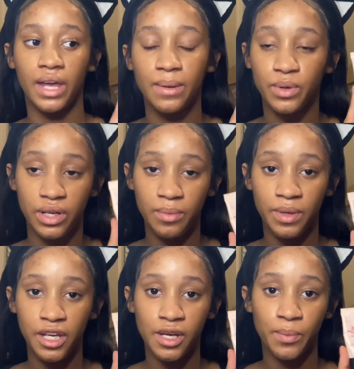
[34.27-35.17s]
I'm going to
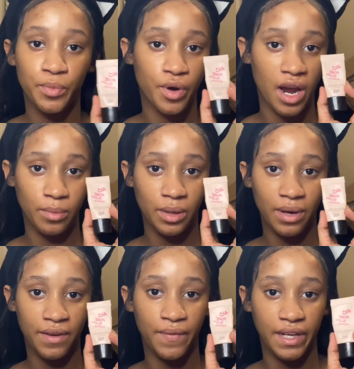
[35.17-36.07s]
be priming
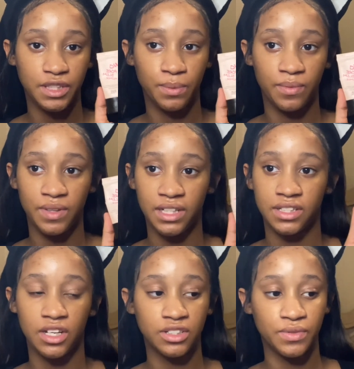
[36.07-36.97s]
my face with the
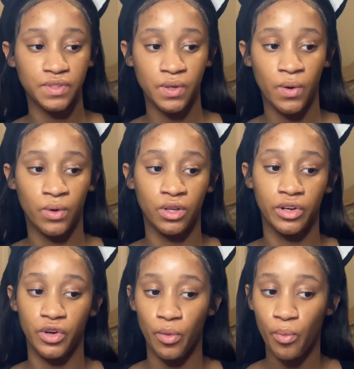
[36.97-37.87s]
Touch of Soul
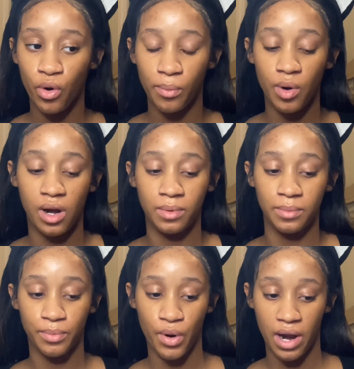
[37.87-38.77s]
No Pore Problem
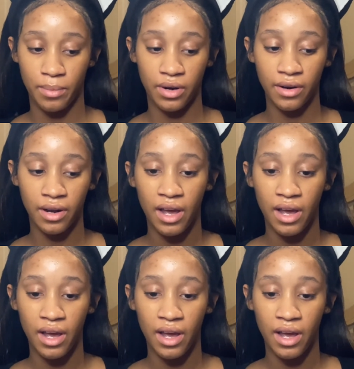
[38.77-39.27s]
primer.